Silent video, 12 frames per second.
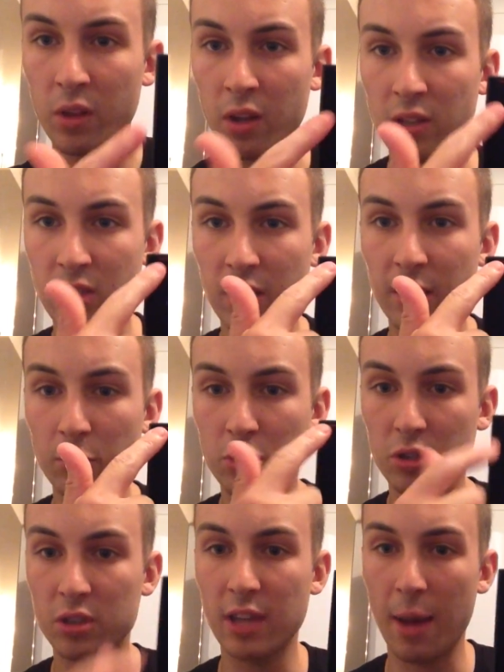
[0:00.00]
And there's a little
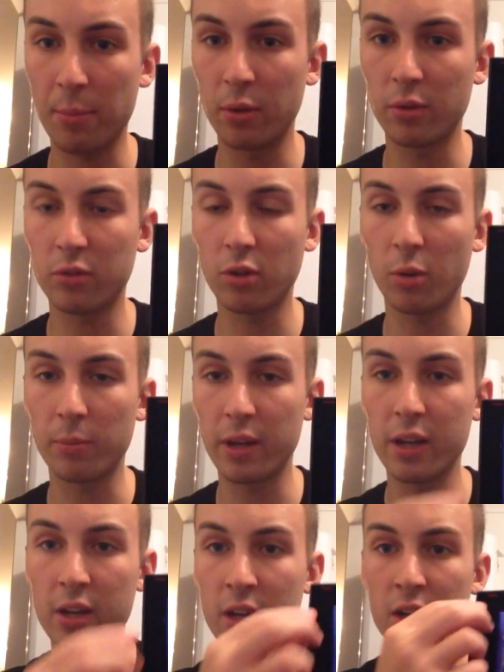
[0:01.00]
just tab at the top
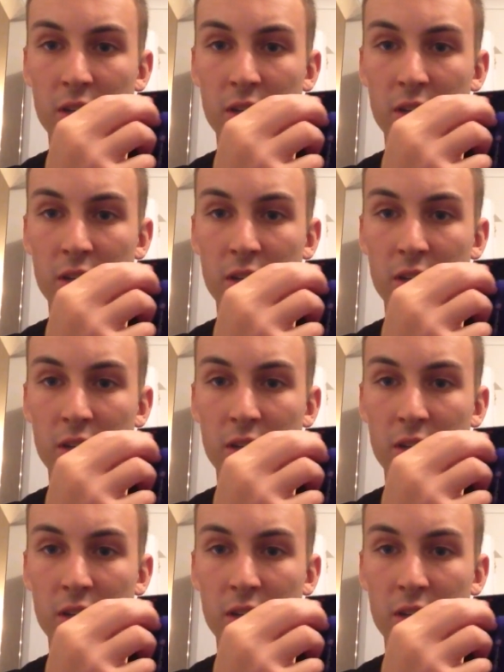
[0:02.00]
there.